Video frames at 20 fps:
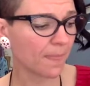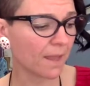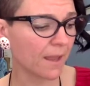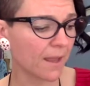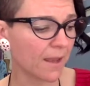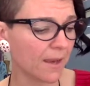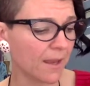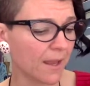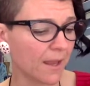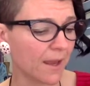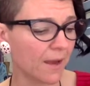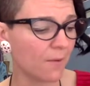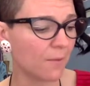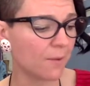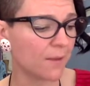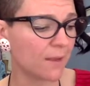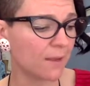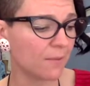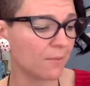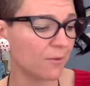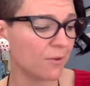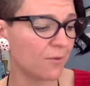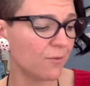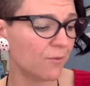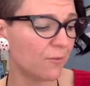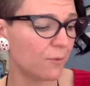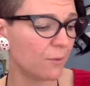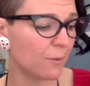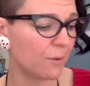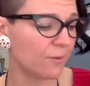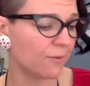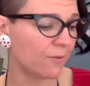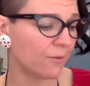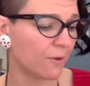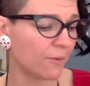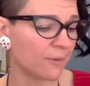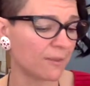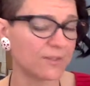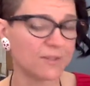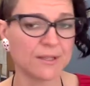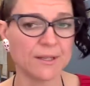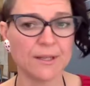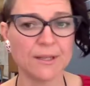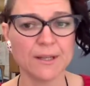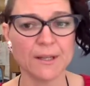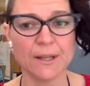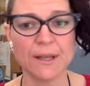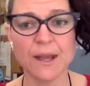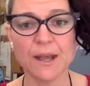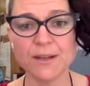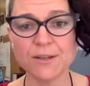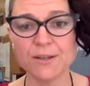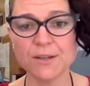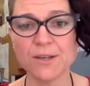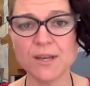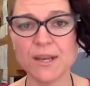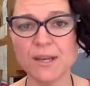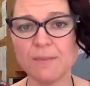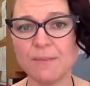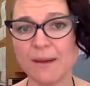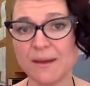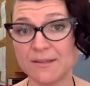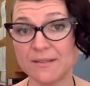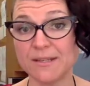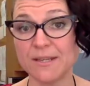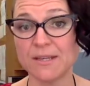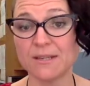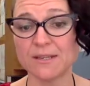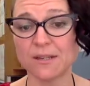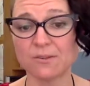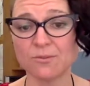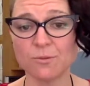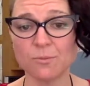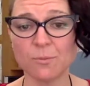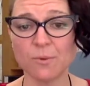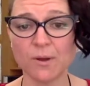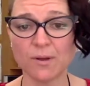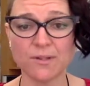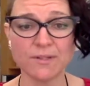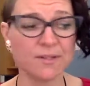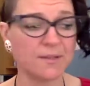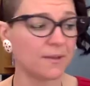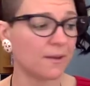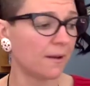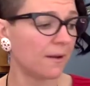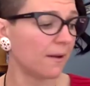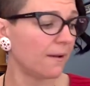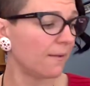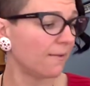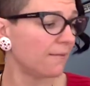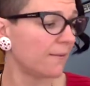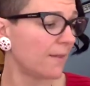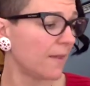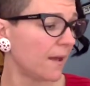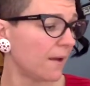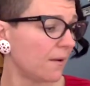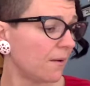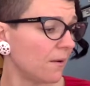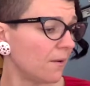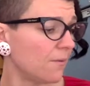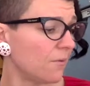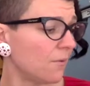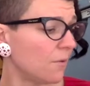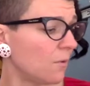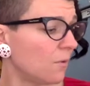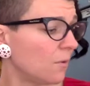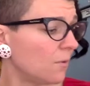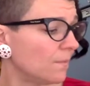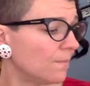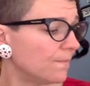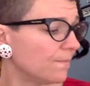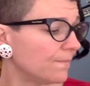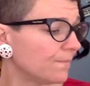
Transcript: and how we can move forward from it? And you need about 600 words for that overall.